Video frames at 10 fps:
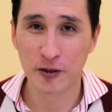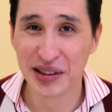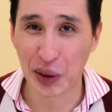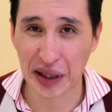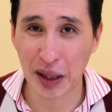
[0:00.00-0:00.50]

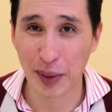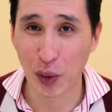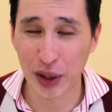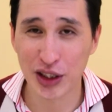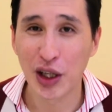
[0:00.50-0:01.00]
Talking about
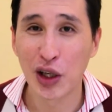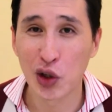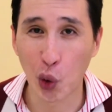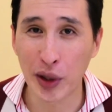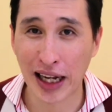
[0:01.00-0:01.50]
which,
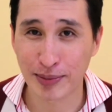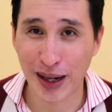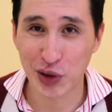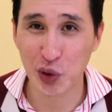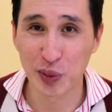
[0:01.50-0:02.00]
don't
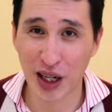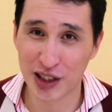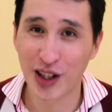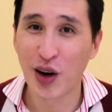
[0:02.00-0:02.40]
expect too much